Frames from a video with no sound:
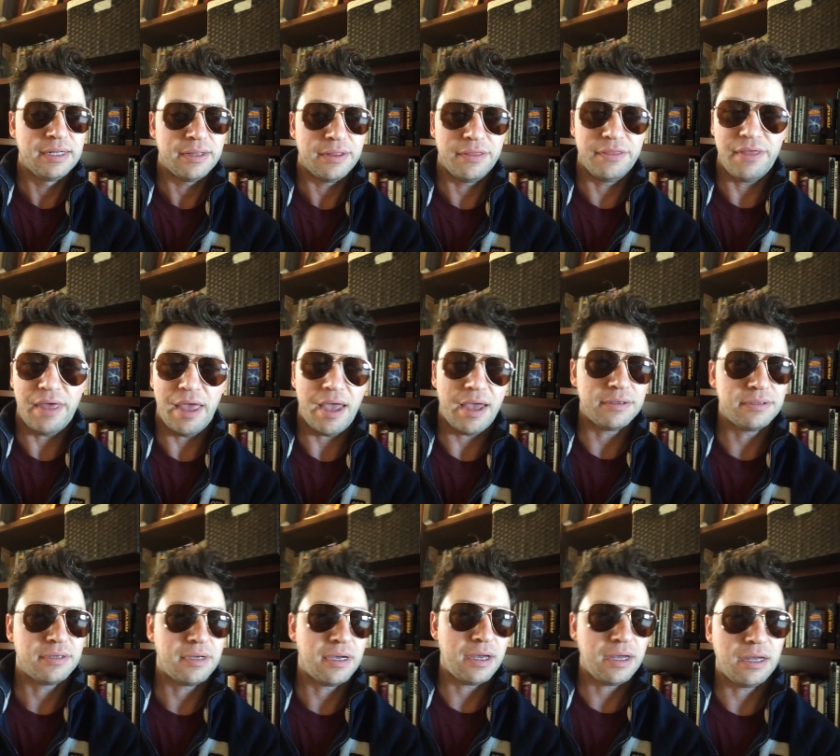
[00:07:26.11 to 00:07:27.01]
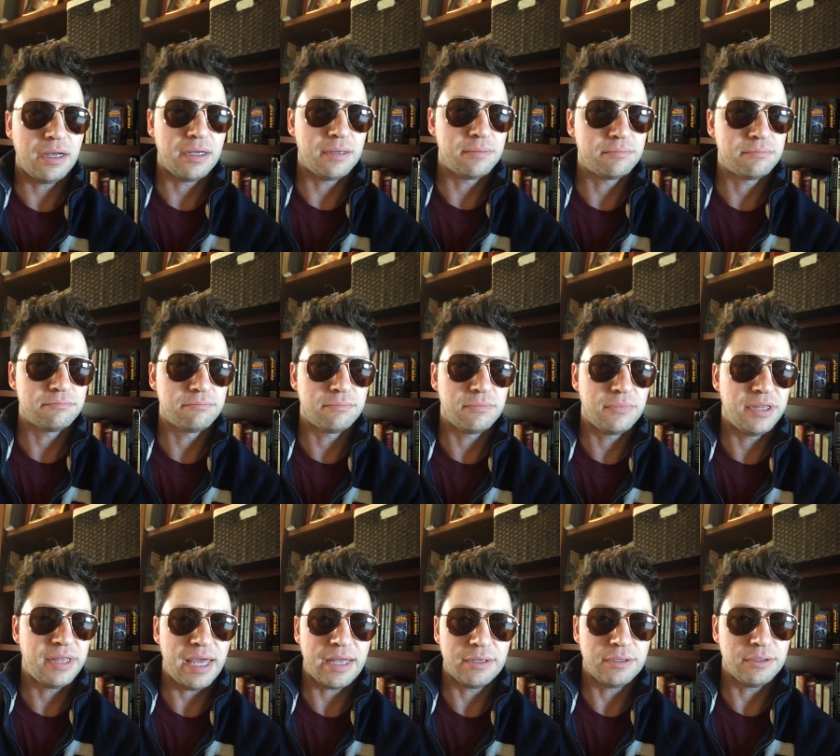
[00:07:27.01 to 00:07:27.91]
than
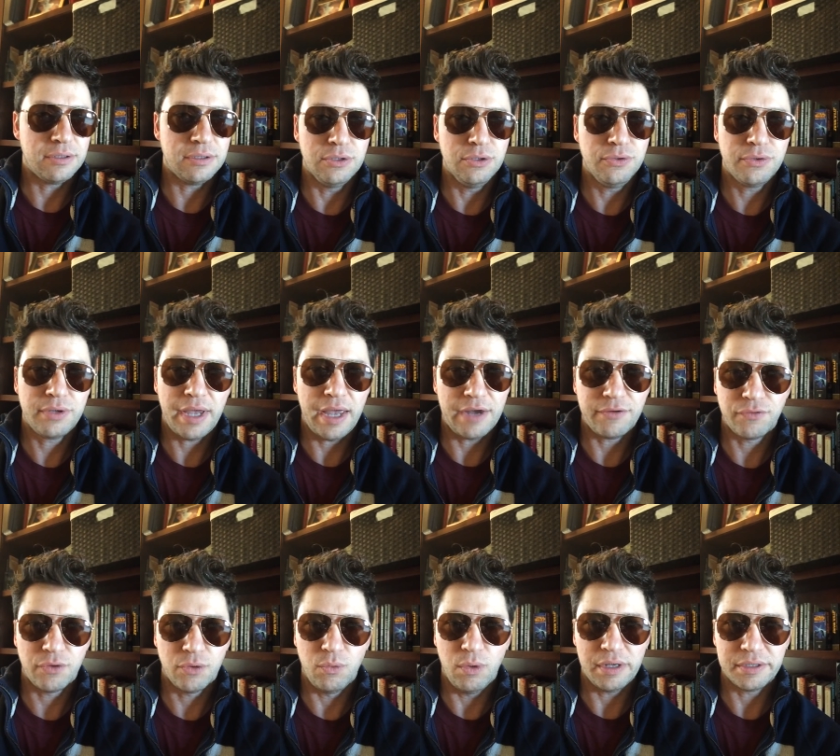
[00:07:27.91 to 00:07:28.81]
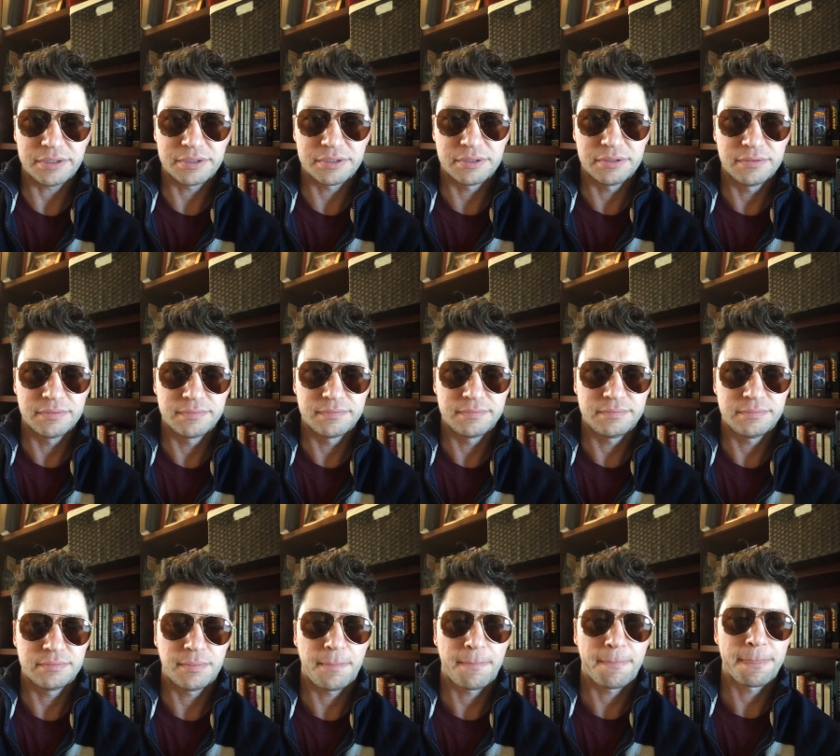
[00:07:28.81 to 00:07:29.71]
Luke ever was.
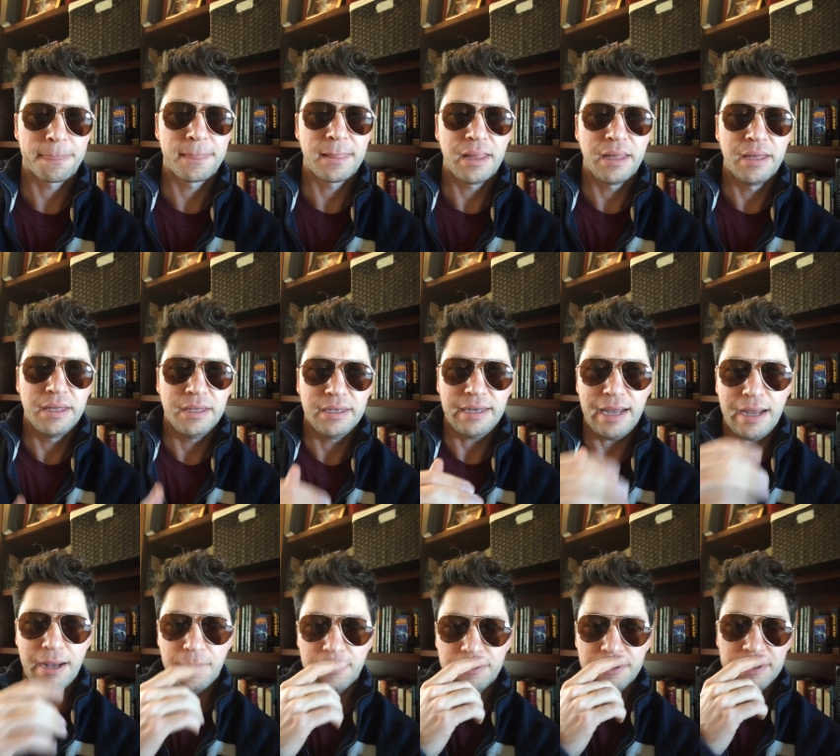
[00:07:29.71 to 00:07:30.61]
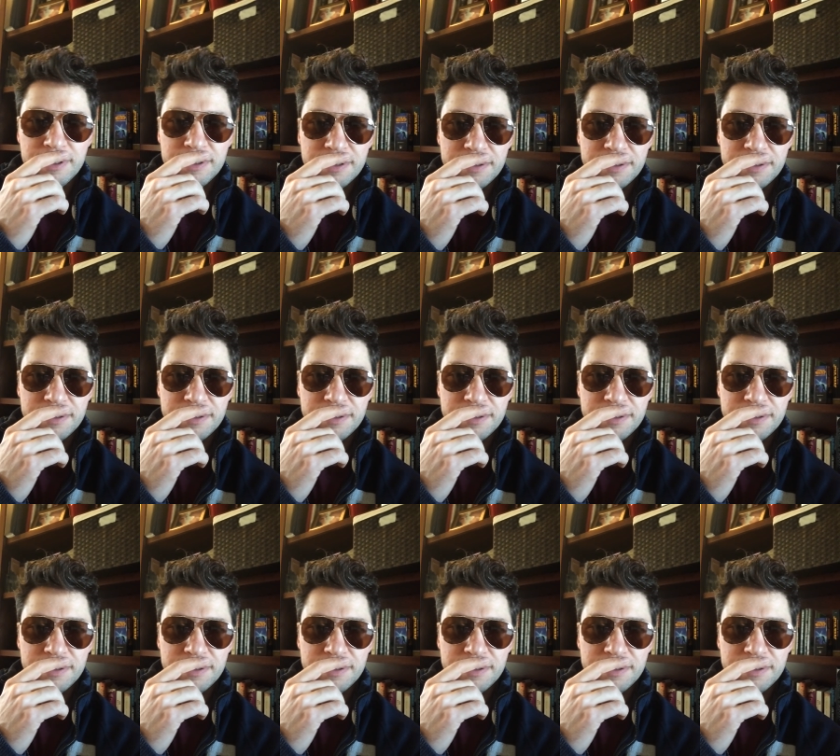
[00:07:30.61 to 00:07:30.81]
Now,